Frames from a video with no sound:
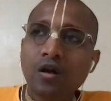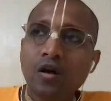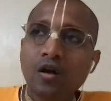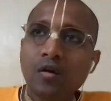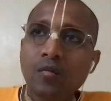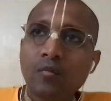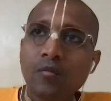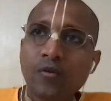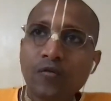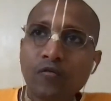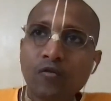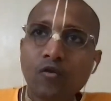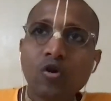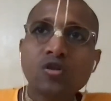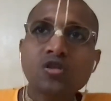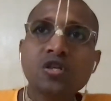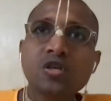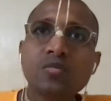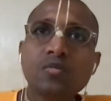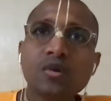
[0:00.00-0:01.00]
before
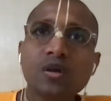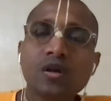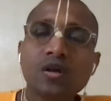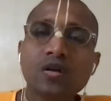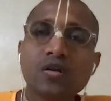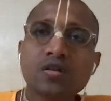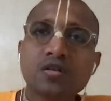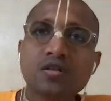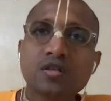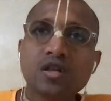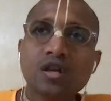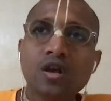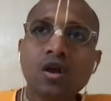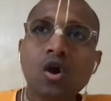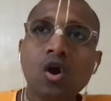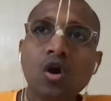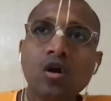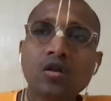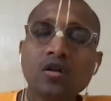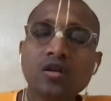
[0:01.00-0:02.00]
she
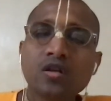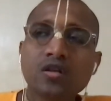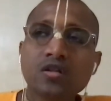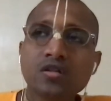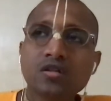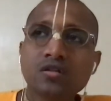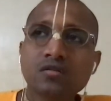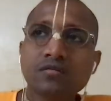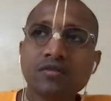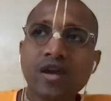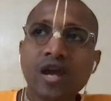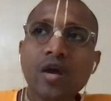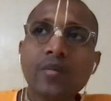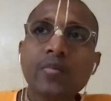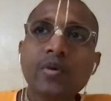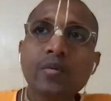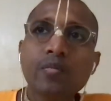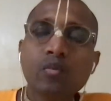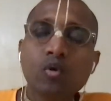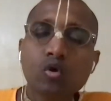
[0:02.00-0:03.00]
got this
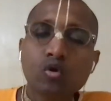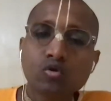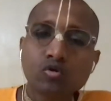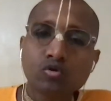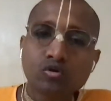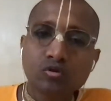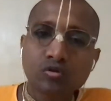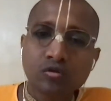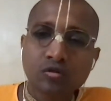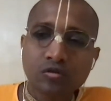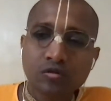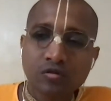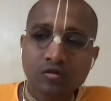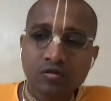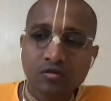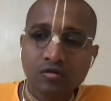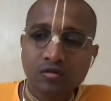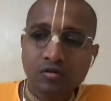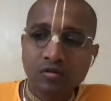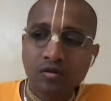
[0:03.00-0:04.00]
VIP post,
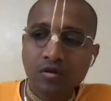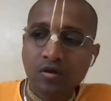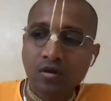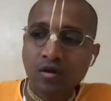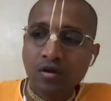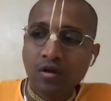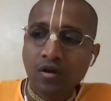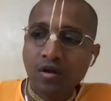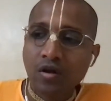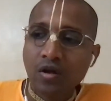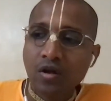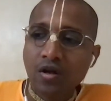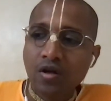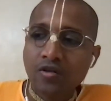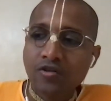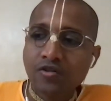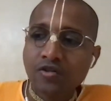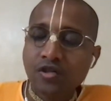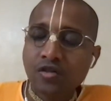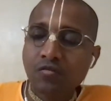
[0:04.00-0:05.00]

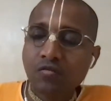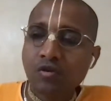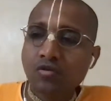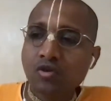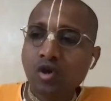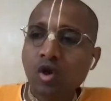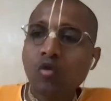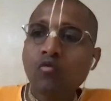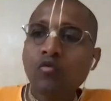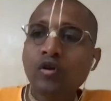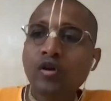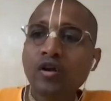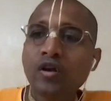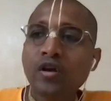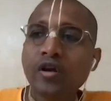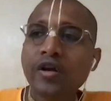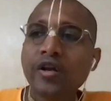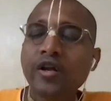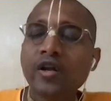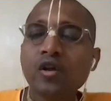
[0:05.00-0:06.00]
she was often
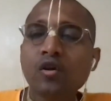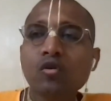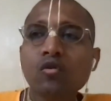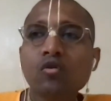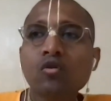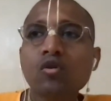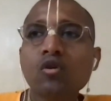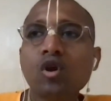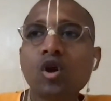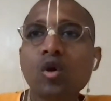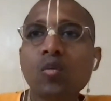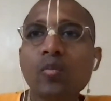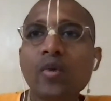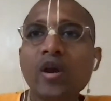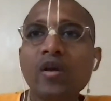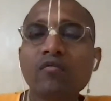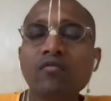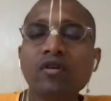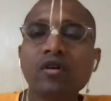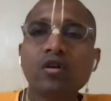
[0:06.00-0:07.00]
ridiculed or made
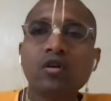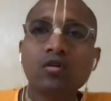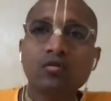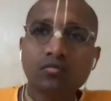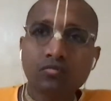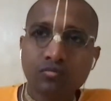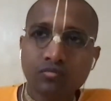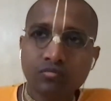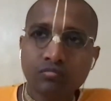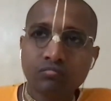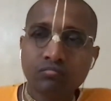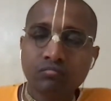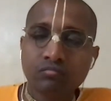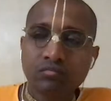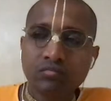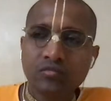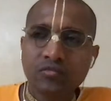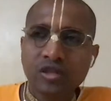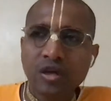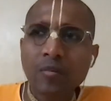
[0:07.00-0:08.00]
fun of.
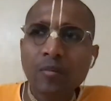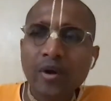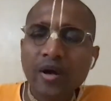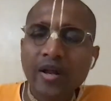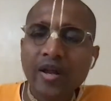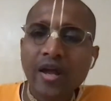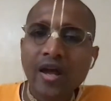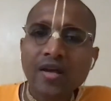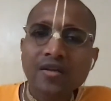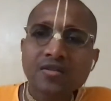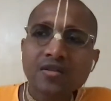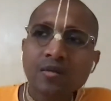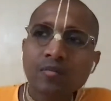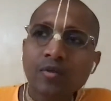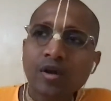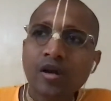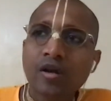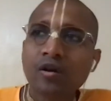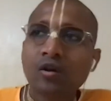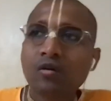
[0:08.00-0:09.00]
Somebody has some
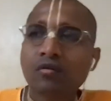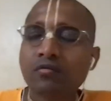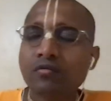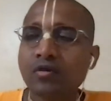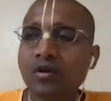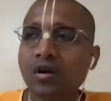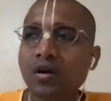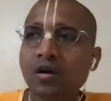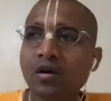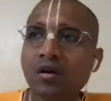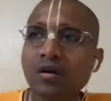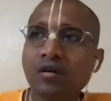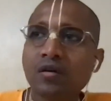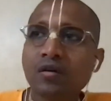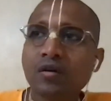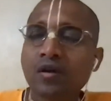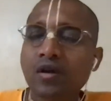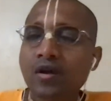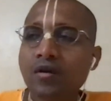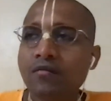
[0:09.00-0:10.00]
kind of
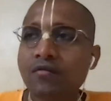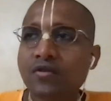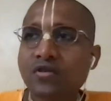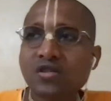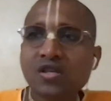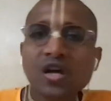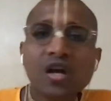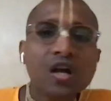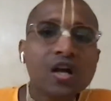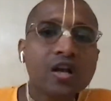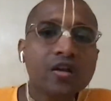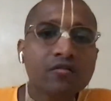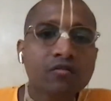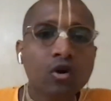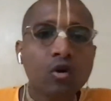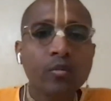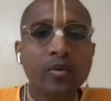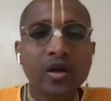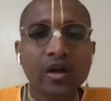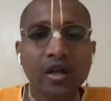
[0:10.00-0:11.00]
physical
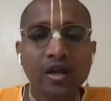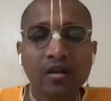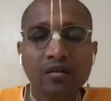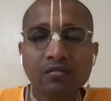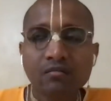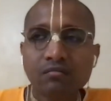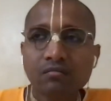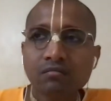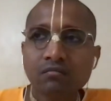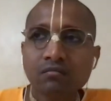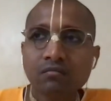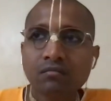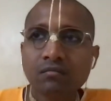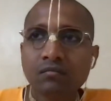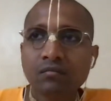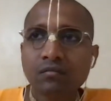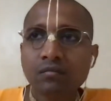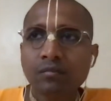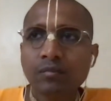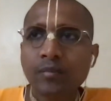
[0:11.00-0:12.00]
deformity,
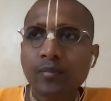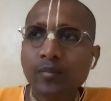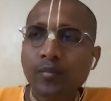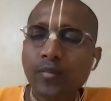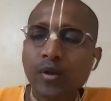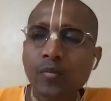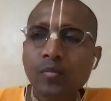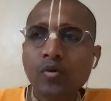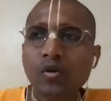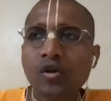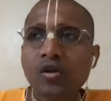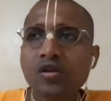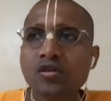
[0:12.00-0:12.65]
people in